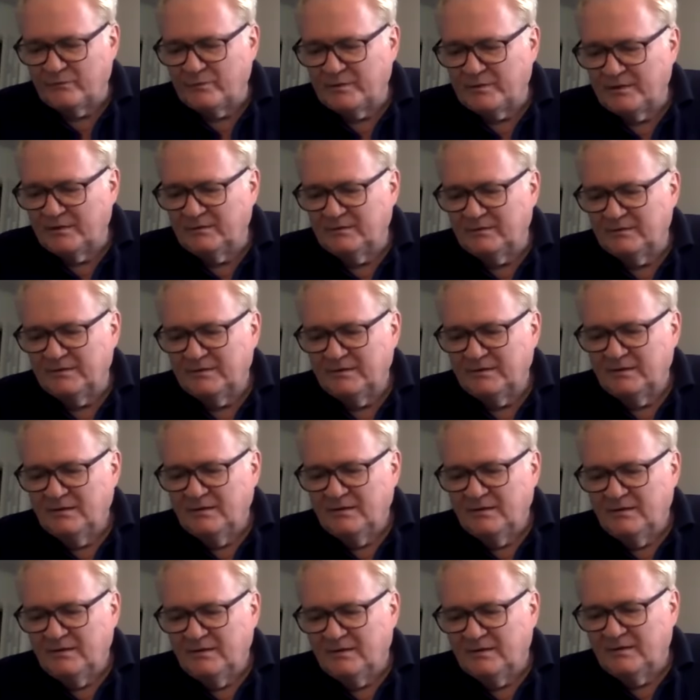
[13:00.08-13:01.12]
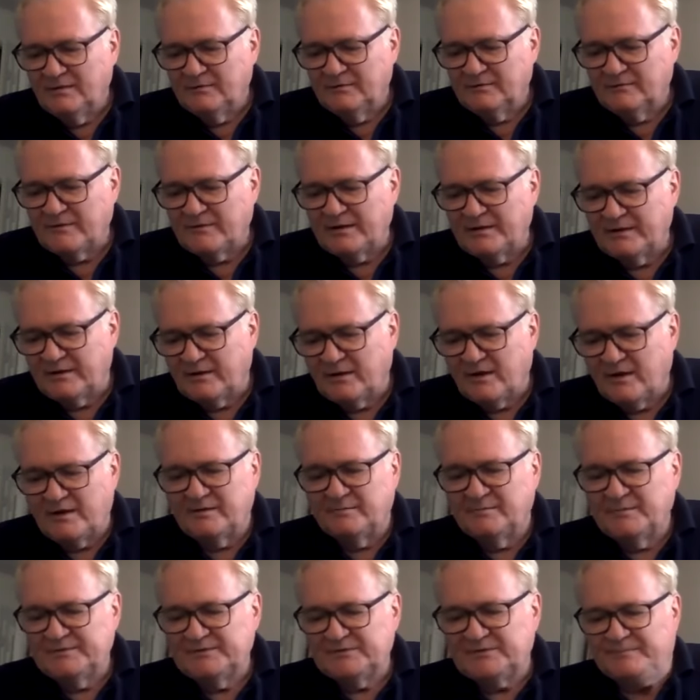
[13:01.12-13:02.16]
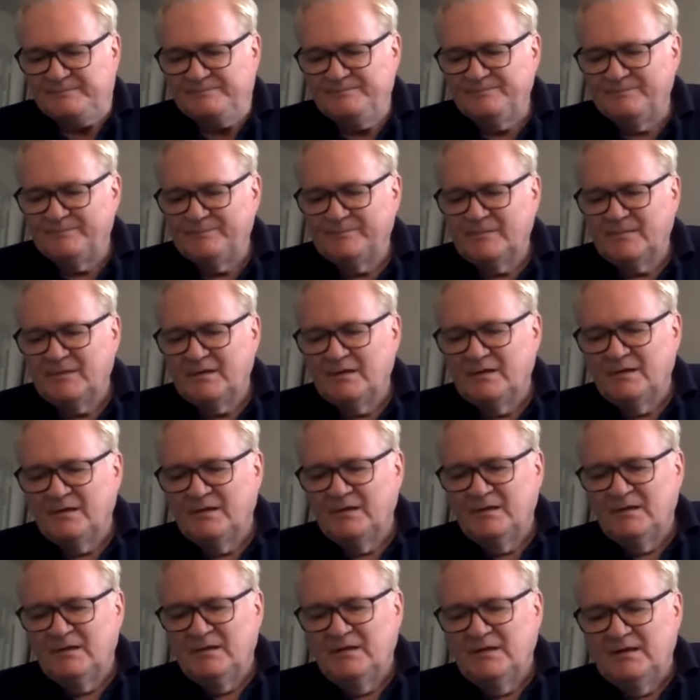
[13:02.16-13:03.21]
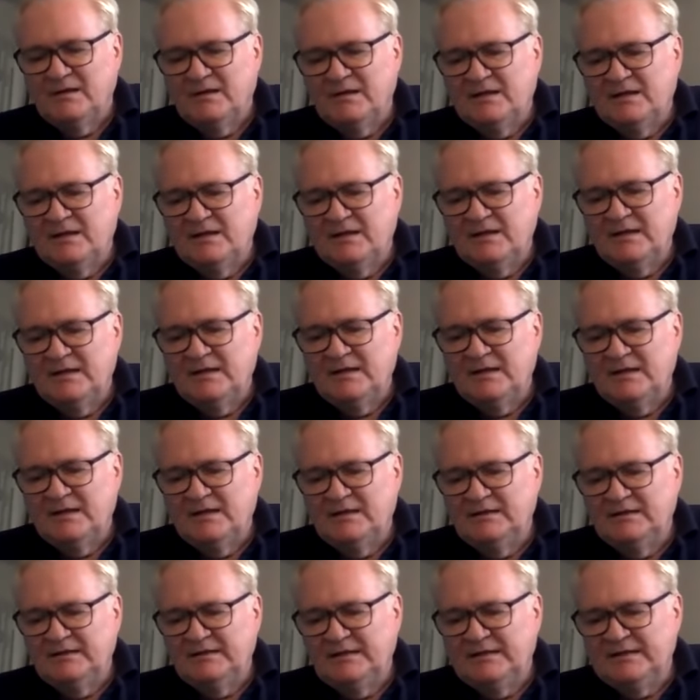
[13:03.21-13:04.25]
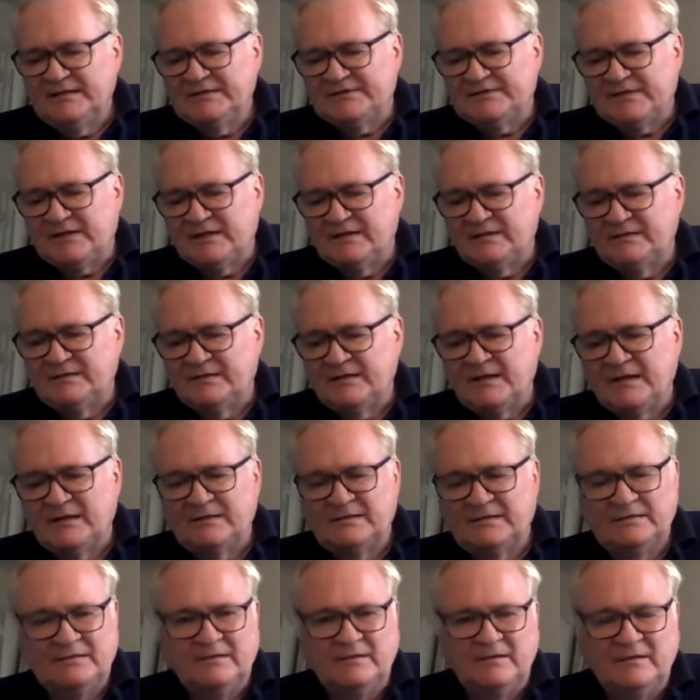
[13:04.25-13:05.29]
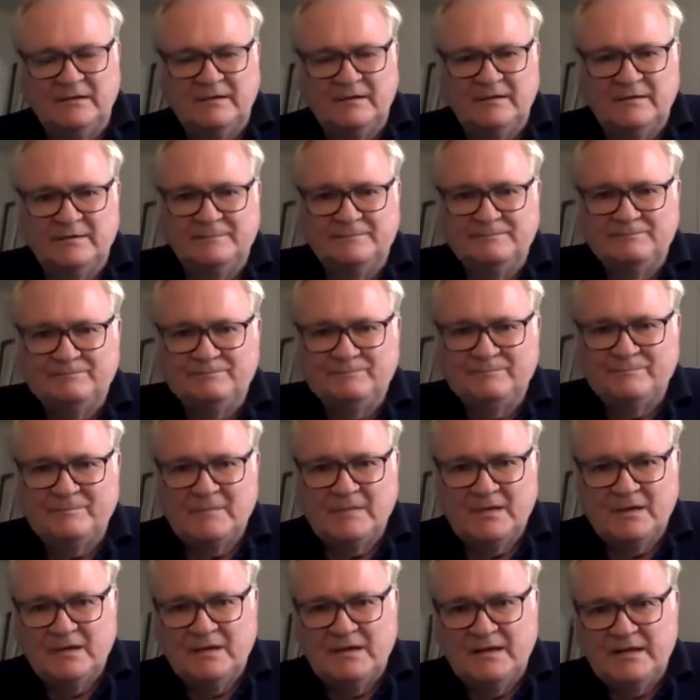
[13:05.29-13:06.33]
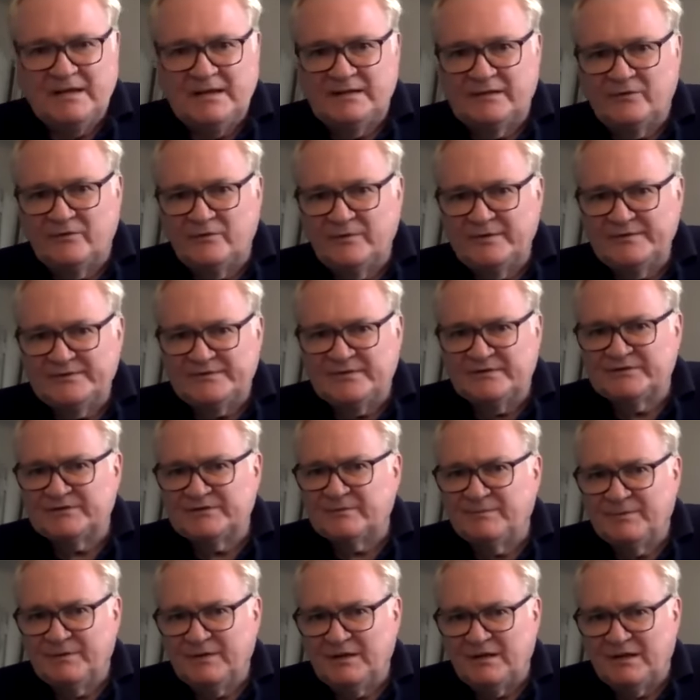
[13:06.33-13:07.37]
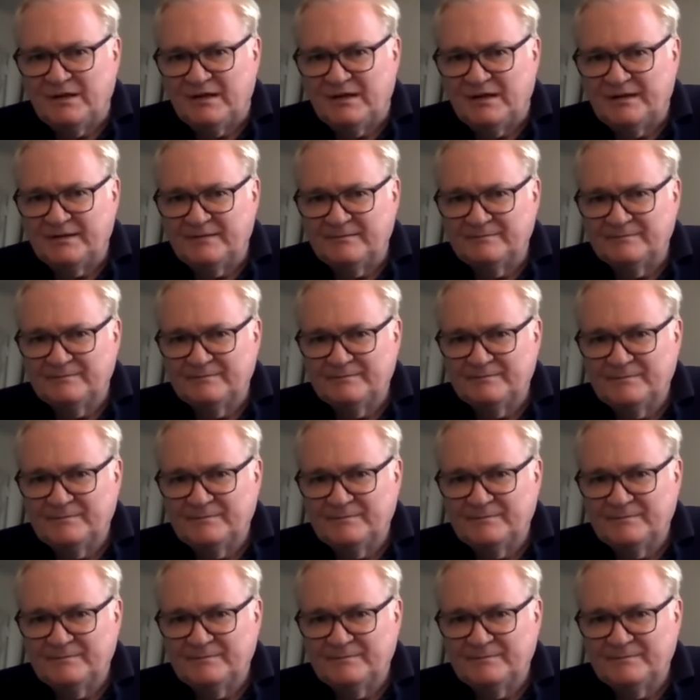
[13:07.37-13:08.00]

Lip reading: you will, great economist. And he said that an increasing supply